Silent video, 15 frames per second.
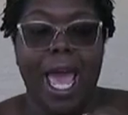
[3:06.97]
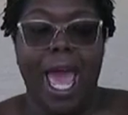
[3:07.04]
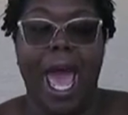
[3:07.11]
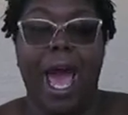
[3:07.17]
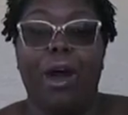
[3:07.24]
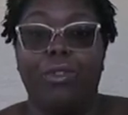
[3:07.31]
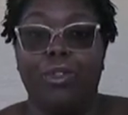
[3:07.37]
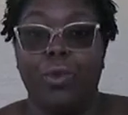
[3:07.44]

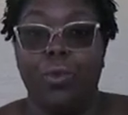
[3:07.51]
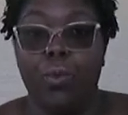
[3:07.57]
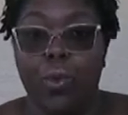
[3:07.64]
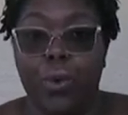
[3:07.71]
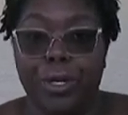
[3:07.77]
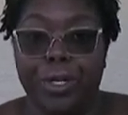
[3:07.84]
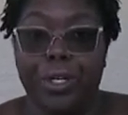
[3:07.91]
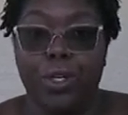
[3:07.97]
out the
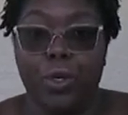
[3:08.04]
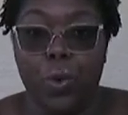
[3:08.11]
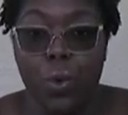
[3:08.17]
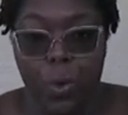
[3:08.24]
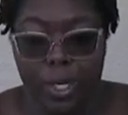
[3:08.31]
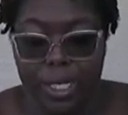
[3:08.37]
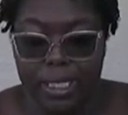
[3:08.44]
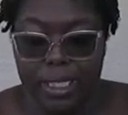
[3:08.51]
water
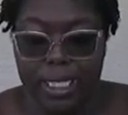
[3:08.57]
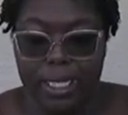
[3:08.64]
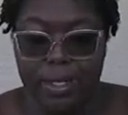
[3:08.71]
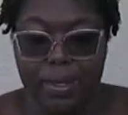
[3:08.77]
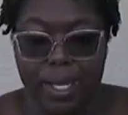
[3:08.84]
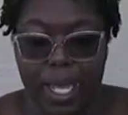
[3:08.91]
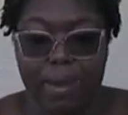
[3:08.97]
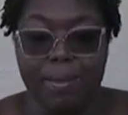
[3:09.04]
accordingly,
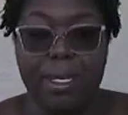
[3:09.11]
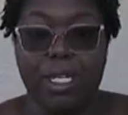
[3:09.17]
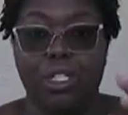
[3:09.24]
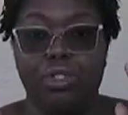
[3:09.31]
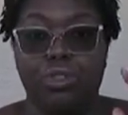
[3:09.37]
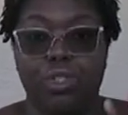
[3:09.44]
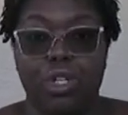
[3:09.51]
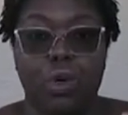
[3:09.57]
okay? Because
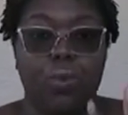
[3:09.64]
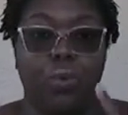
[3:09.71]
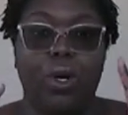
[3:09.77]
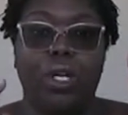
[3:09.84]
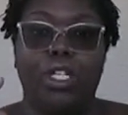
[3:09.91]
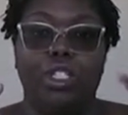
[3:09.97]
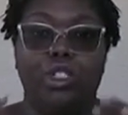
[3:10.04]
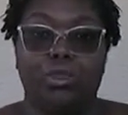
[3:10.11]
you don't
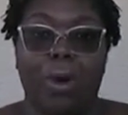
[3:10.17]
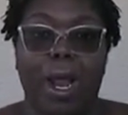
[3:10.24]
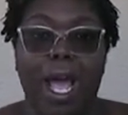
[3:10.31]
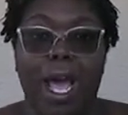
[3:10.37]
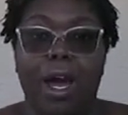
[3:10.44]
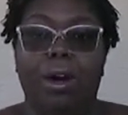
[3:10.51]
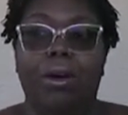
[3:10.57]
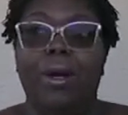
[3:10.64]
want to
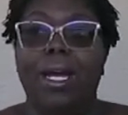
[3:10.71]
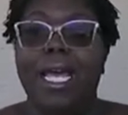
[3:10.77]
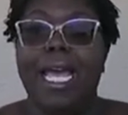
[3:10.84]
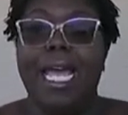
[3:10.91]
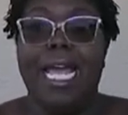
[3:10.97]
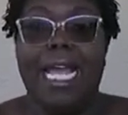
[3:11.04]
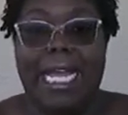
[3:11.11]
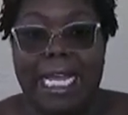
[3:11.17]
drown
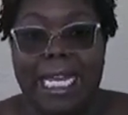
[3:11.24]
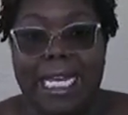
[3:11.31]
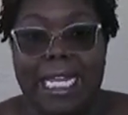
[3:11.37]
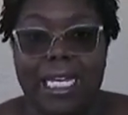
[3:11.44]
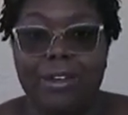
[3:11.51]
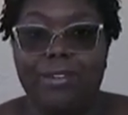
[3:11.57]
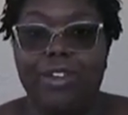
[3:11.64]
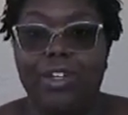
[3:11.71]

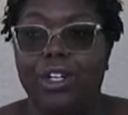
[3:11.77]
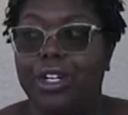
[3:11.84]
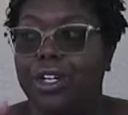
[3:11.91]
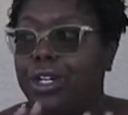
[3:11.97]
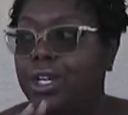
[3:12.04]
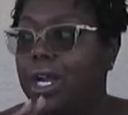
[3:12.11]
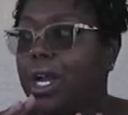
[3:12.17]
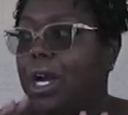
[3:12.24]
any of
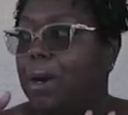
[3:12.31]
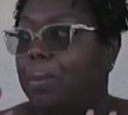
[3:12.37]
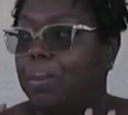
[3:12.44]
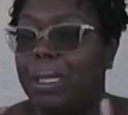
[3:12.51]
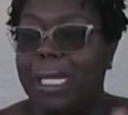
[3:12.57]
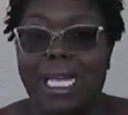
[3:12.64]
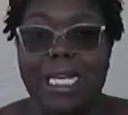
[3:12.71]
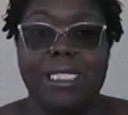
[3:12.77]
your
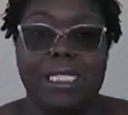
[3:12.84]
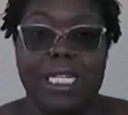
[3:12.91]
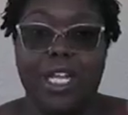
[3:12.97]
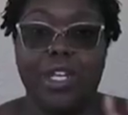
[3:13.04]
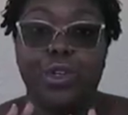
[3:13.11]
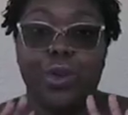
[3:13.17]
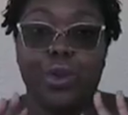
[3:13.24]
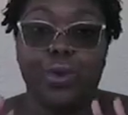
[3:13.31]
plants that
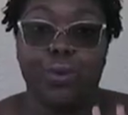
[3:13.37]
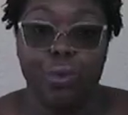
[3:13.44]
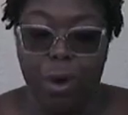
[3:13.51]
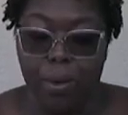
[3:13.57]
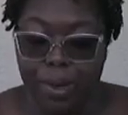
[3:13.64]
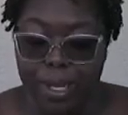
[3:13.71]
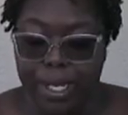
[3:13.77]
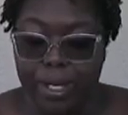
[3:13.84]
you're
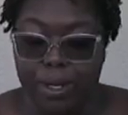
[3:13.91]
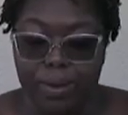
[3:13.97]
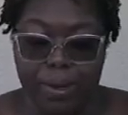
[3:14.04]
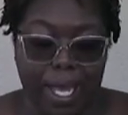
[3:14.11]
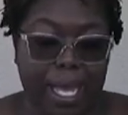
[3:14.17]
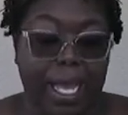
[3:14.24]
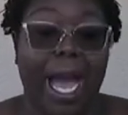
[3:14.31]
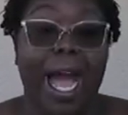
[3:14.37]
growing, okay?